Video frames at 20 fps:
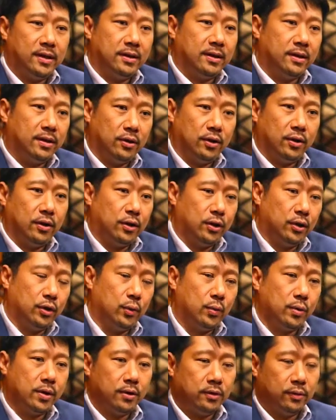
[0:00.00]
in the
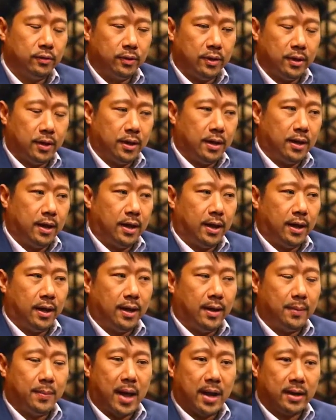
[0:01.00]
local
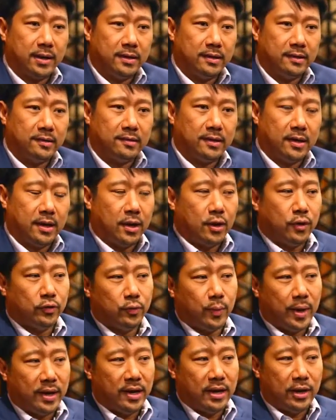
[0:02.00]
markets.
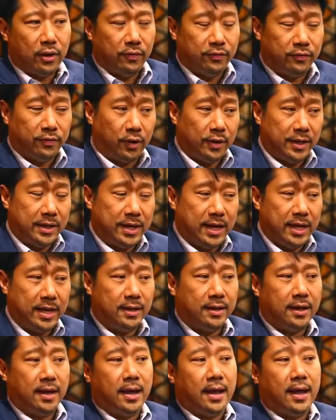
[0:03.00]
So when they
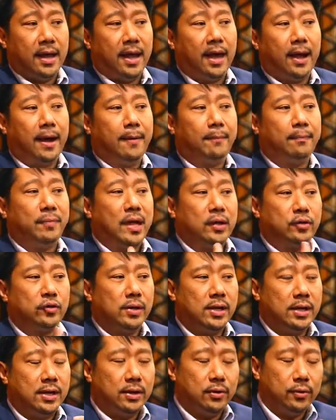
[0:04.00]
consolidate,
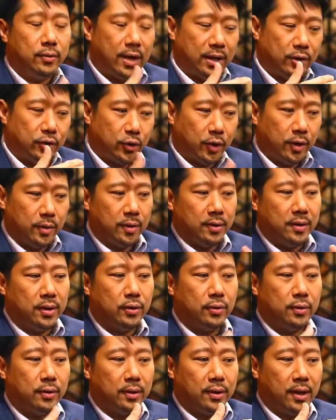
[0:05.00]
naturally you enjoy
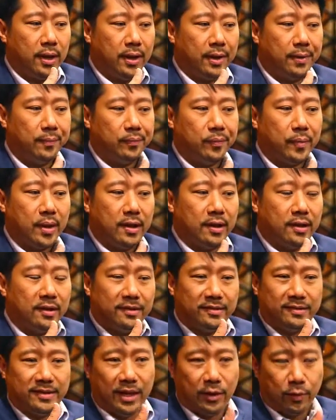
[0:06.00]

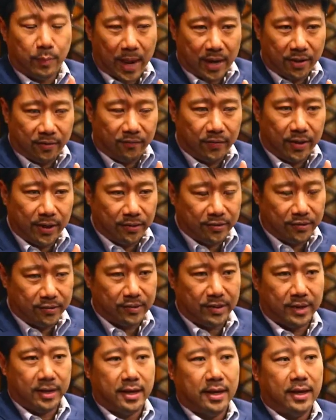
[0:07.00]
scale
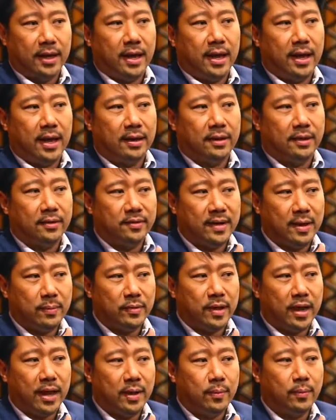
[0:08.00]
benefits. At the same
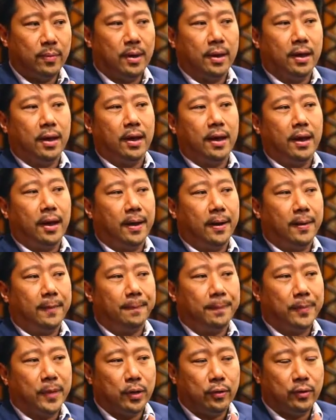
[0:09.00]
time,
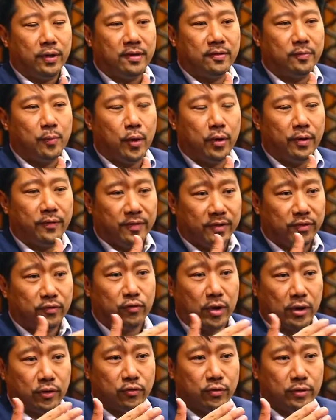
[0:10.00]
it's more of a
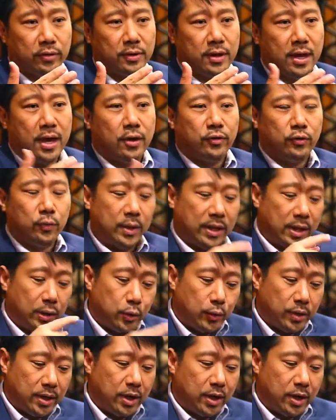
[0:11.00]
structural. So with a good